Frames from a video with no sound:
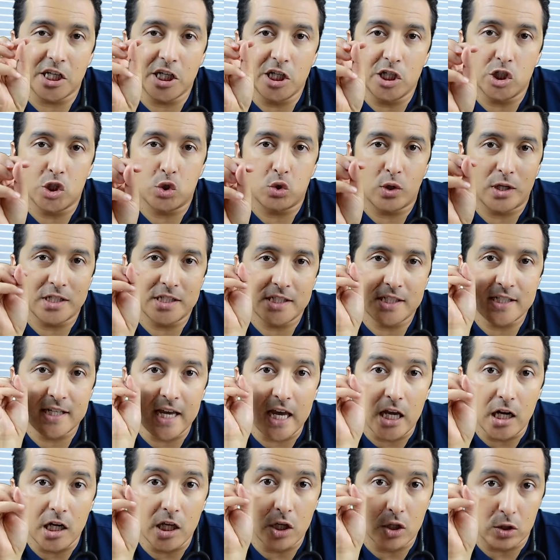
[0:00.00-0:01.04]

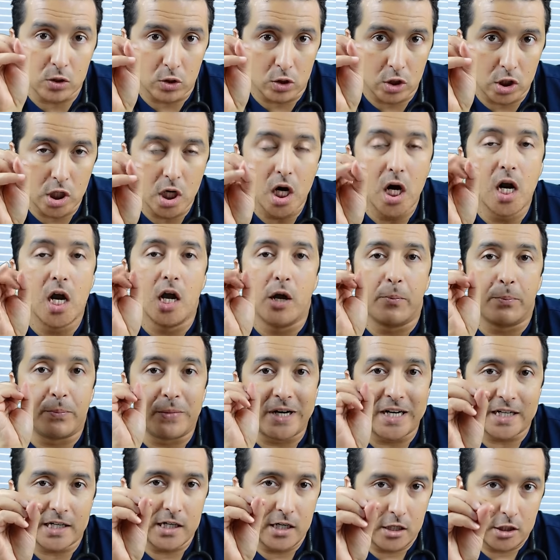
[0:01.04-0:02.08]
intracellular
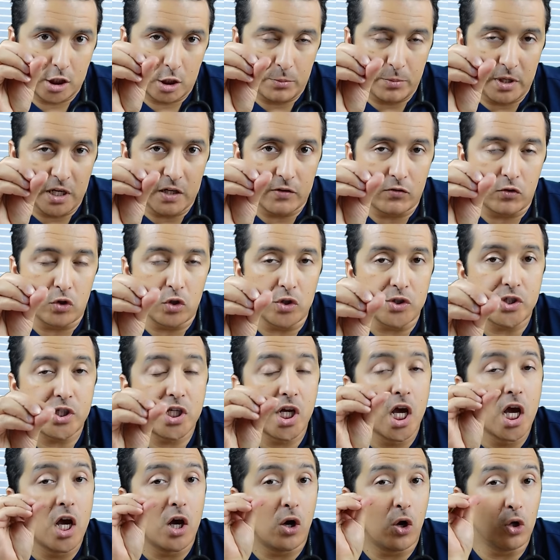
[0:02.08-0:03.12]
magnesium levels.